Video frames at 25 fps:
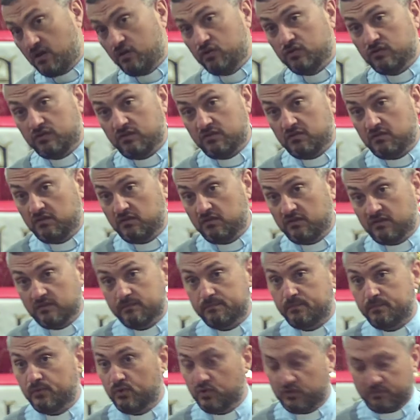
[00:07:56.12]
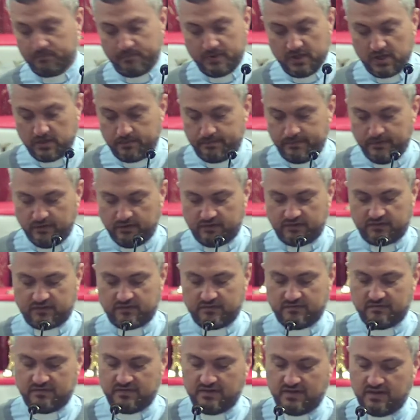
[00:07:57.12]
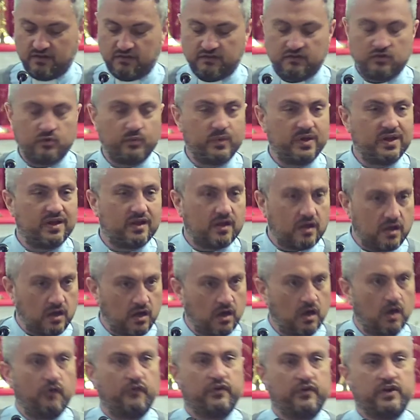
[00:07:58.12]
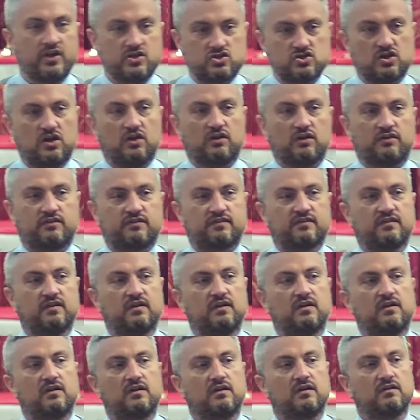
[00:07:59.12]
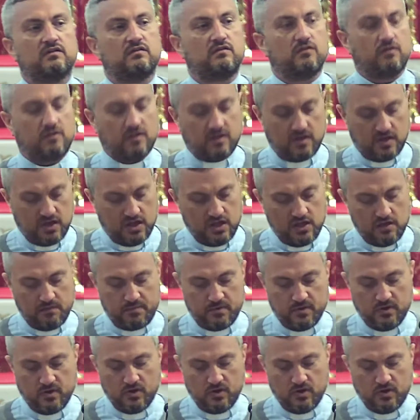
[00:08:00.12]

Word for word: And St. Paul's purpose is to encourage us to keep